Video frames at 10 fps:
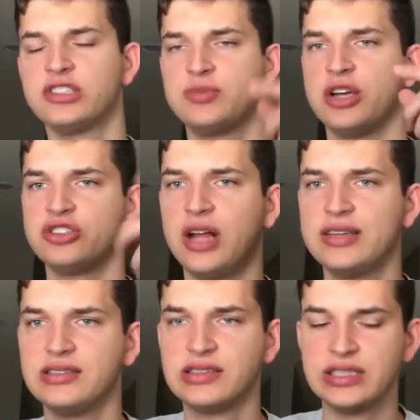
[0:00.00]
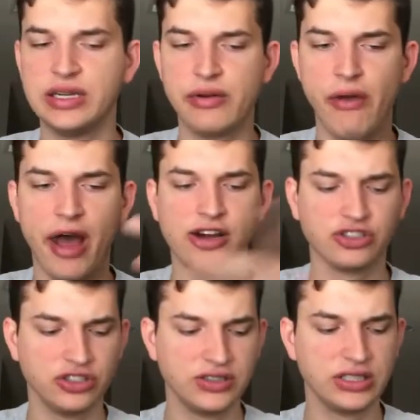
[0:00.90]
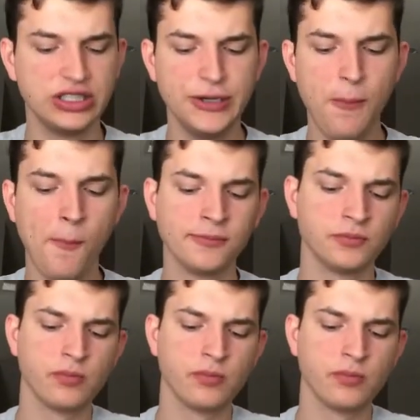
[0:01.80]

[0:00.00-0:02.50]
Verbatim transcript: which specializes in electricity